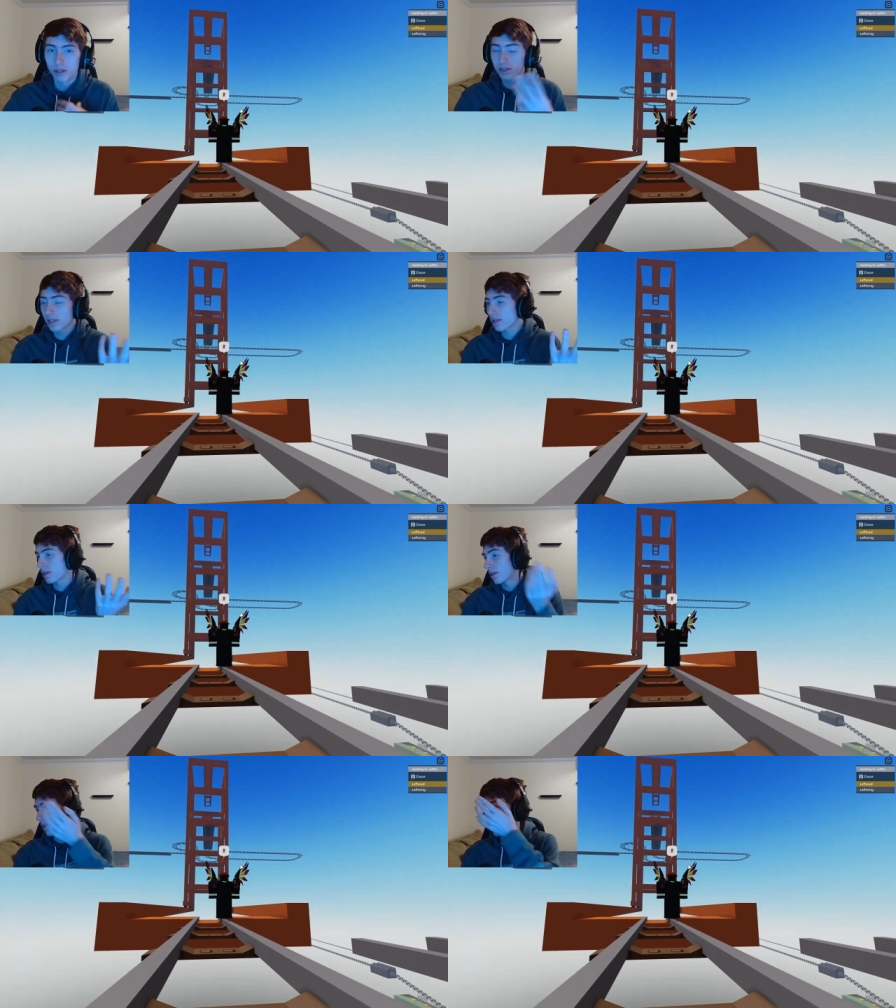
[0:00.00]
looks like
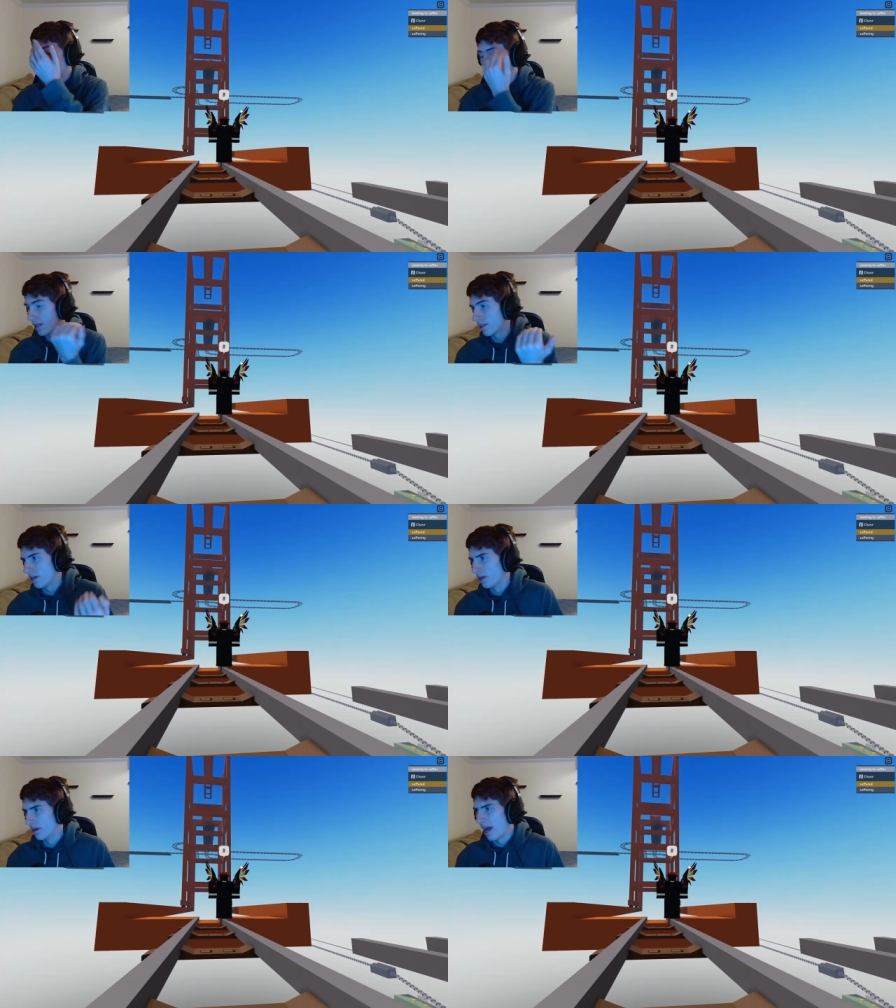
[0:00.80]
the the
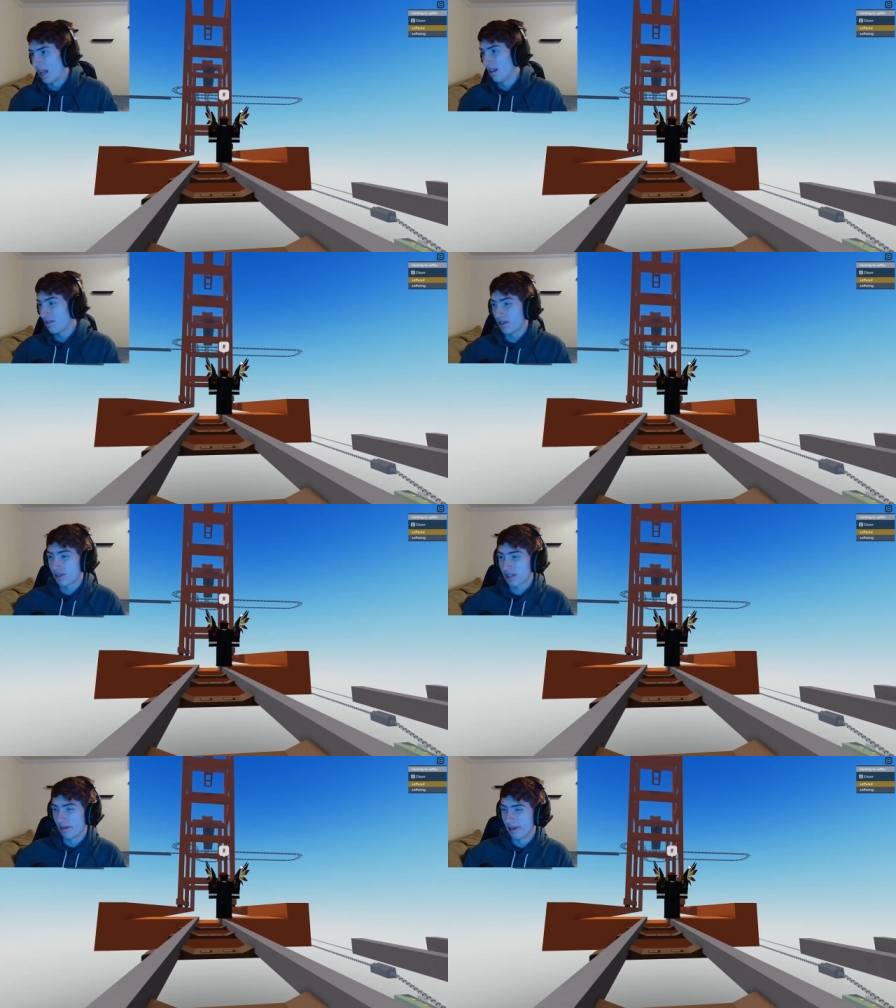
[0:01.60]
the
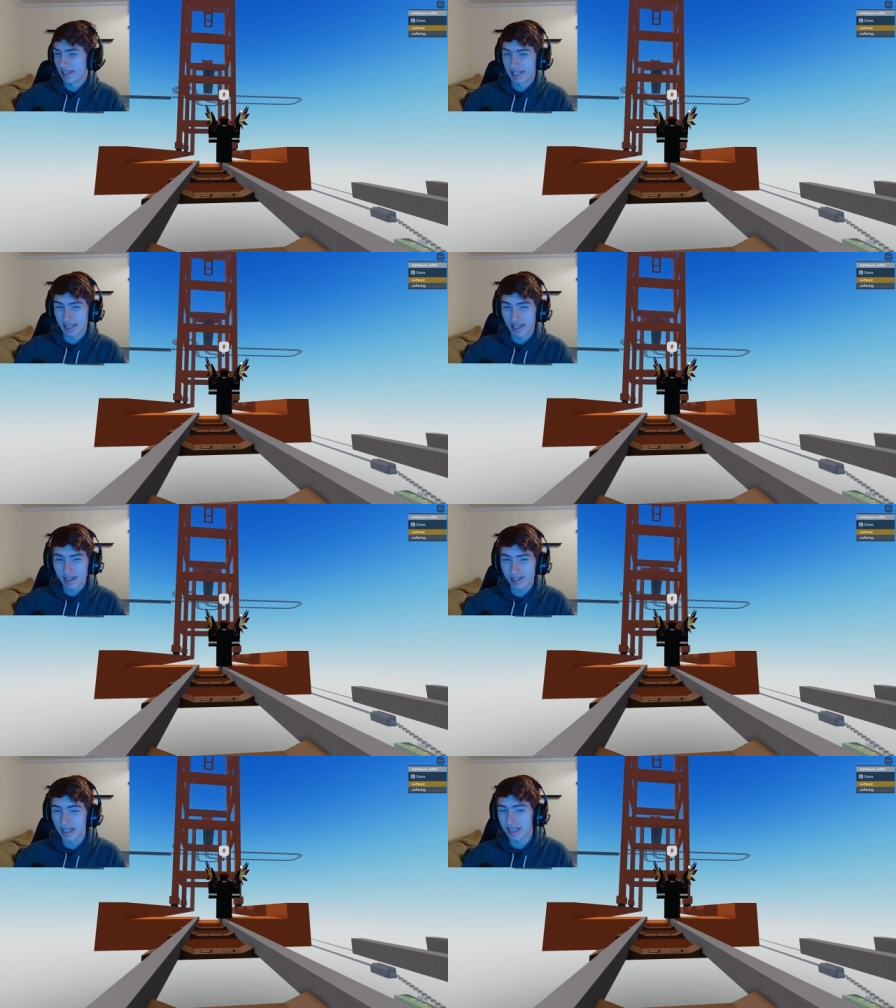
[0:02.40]
elevators come to get us.